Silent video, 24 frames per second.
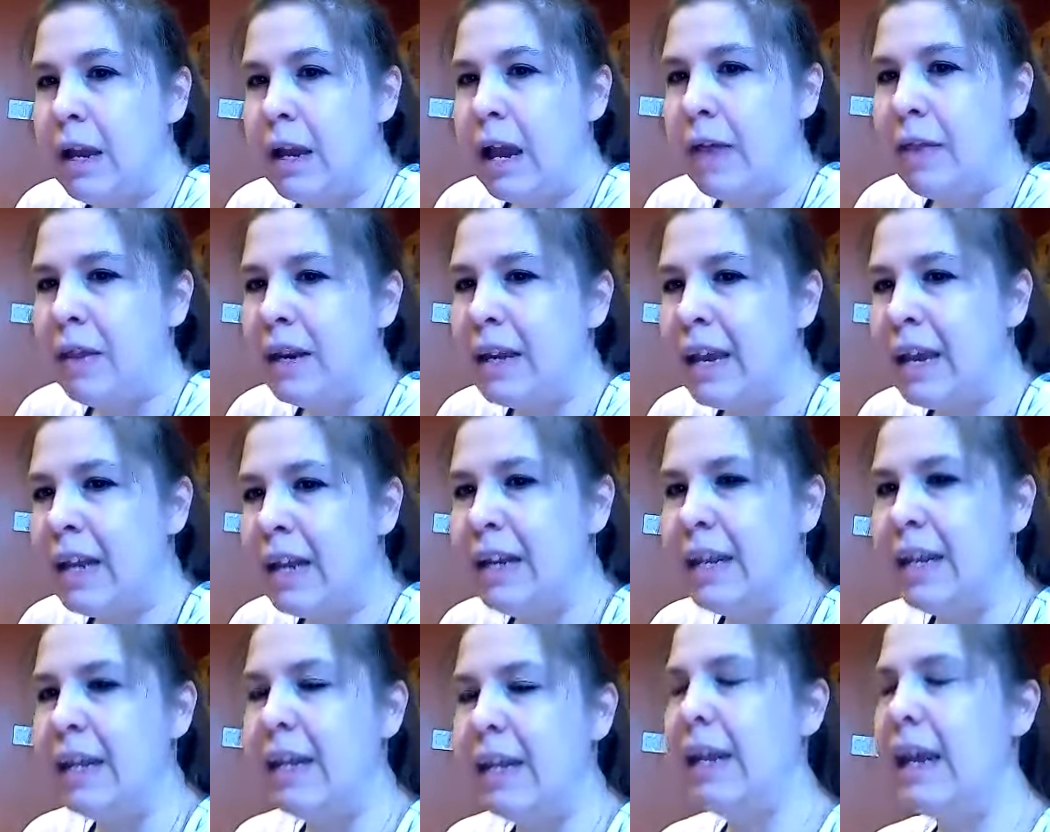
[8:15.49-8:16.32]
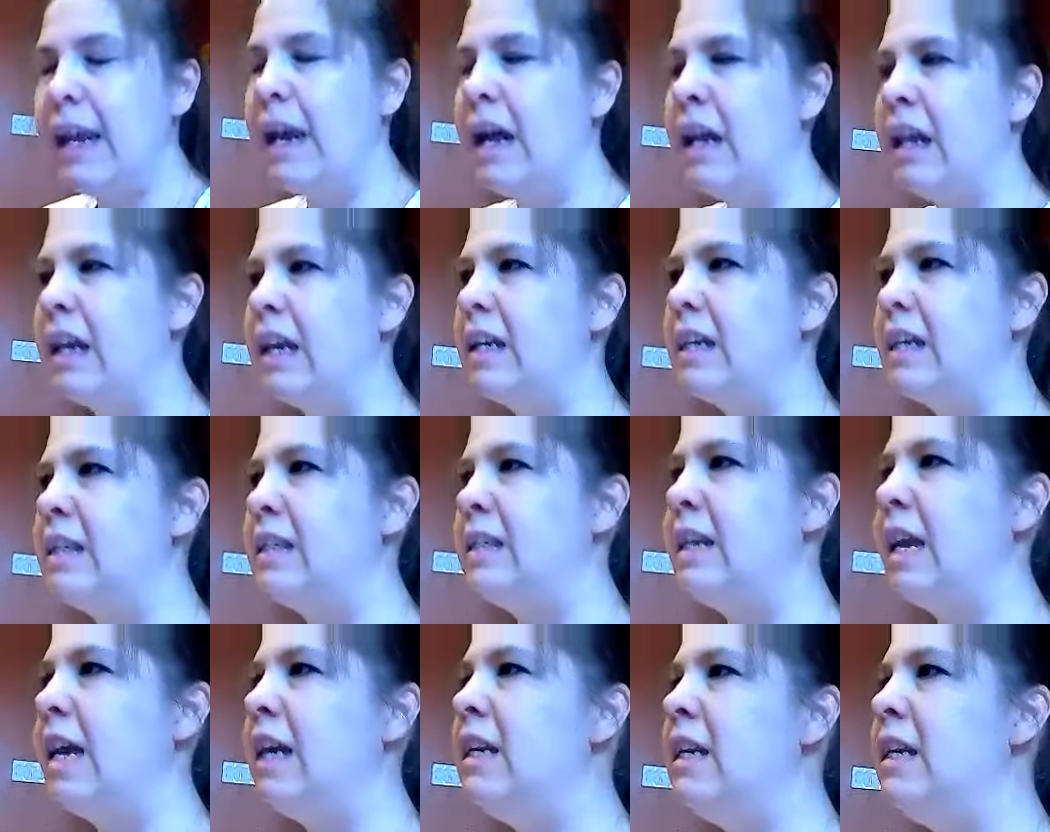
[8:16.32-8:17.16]
And then again, inhaling,
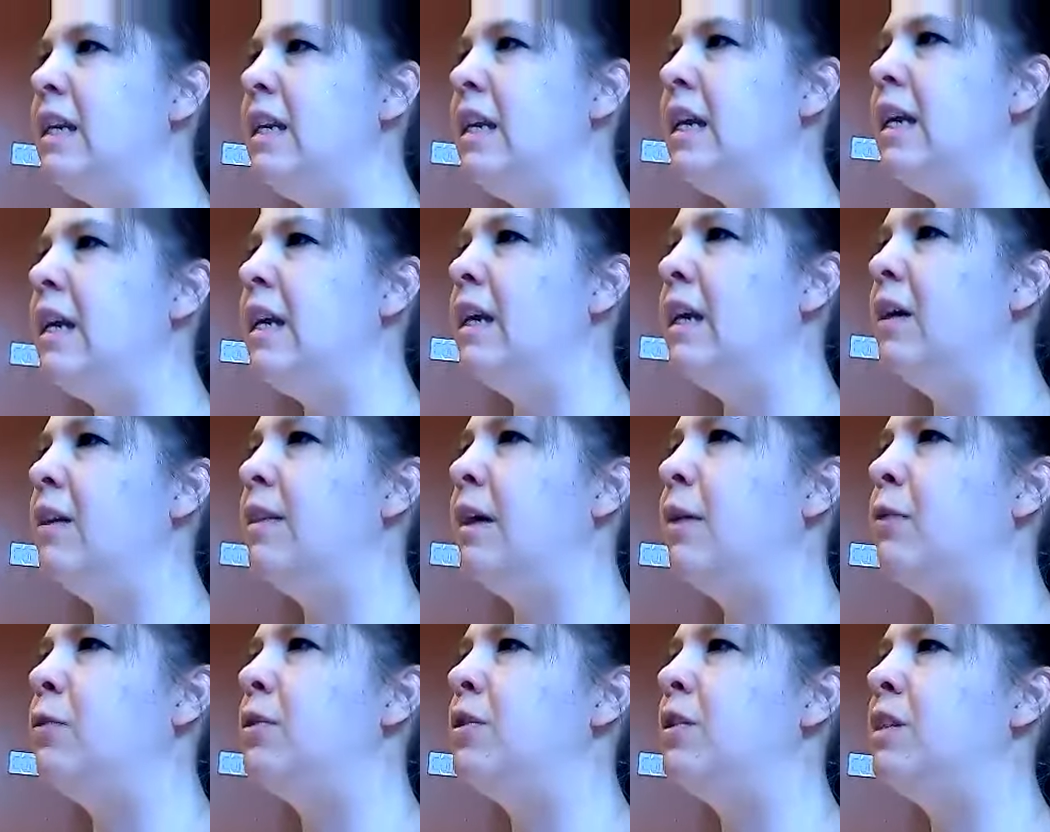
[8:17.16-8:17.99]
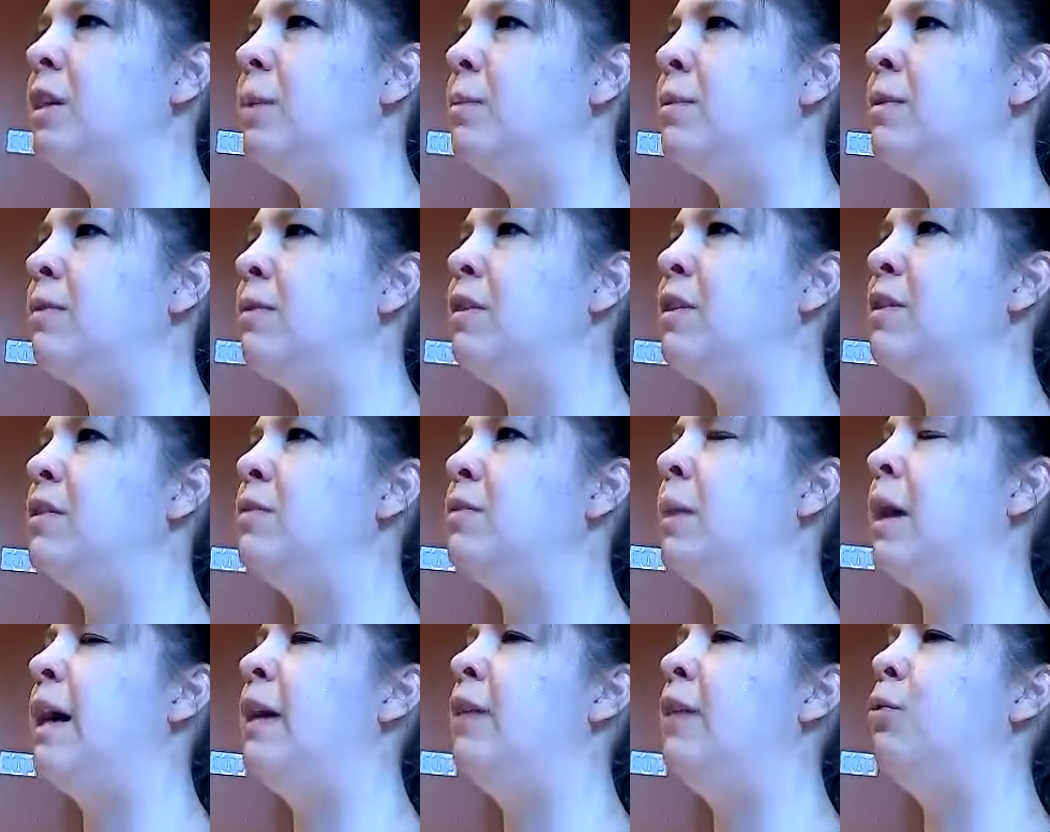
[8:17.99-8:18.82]
extending those tips of the
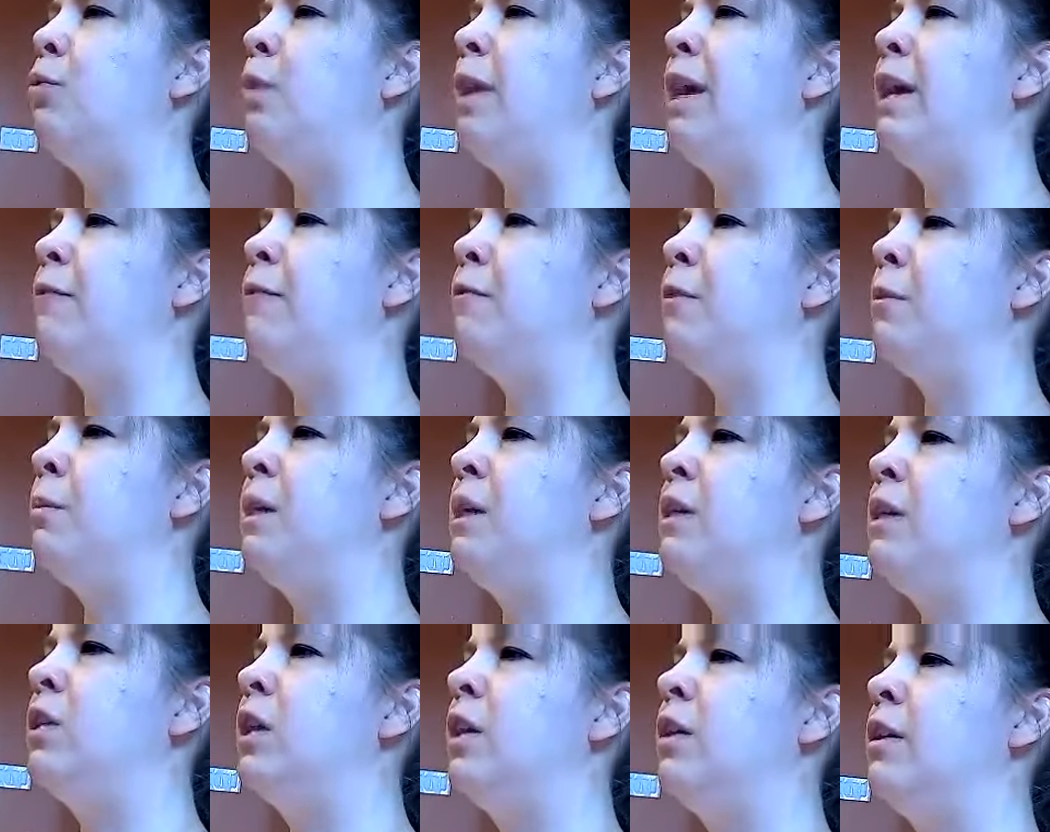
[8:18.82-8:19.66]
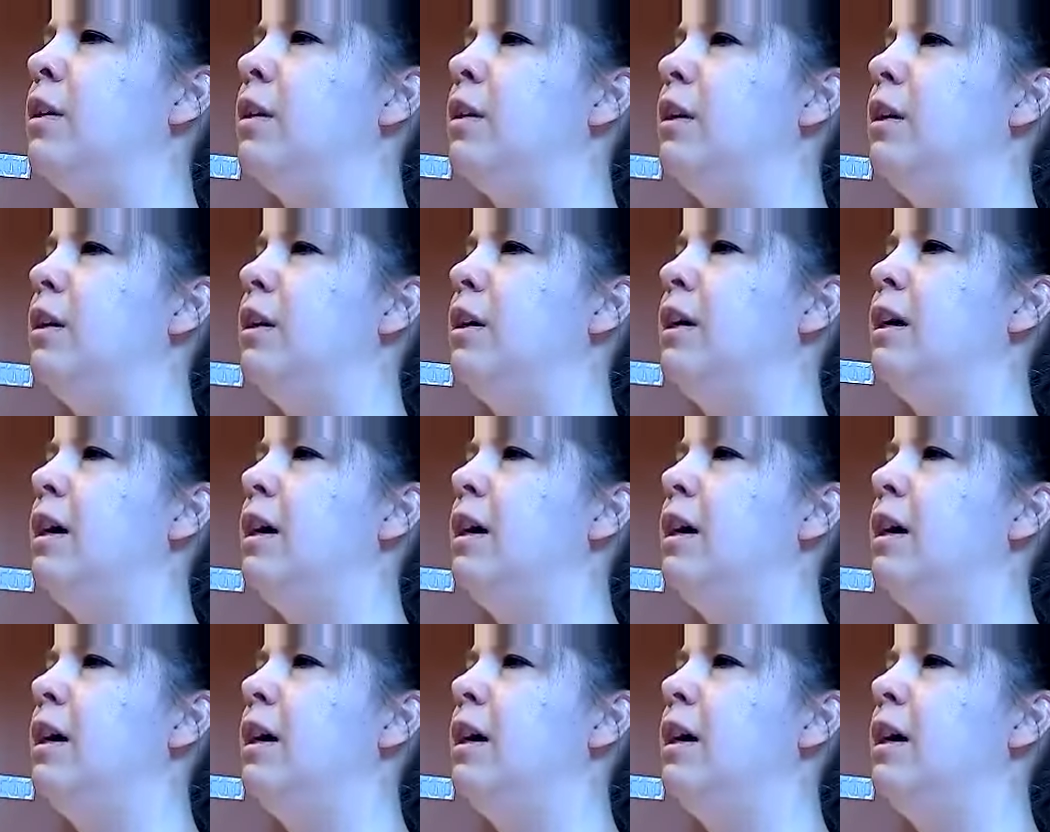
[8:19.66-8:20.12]
spine away from each other,